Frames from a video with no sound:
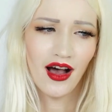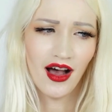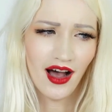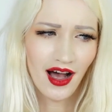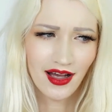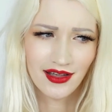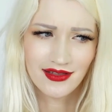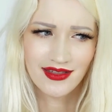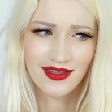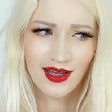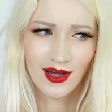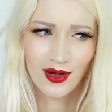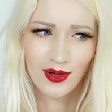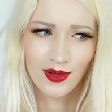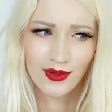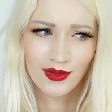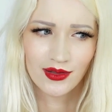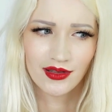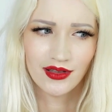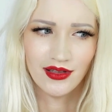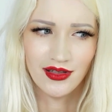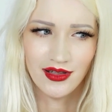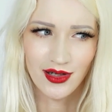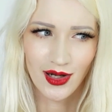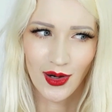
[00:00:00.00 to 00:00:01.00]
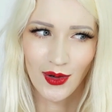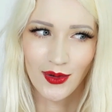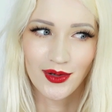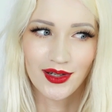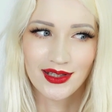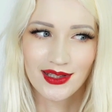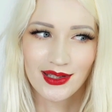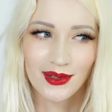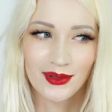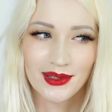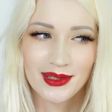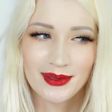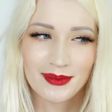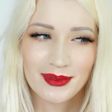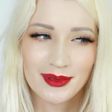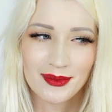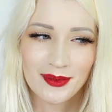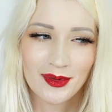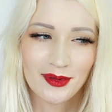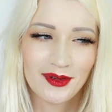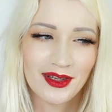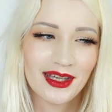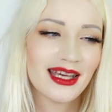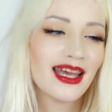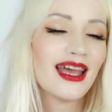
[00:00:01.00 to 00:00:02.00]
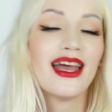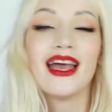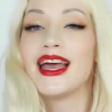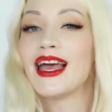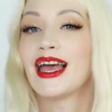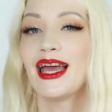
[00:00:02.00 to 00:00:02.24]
Also known as a Christmas movie.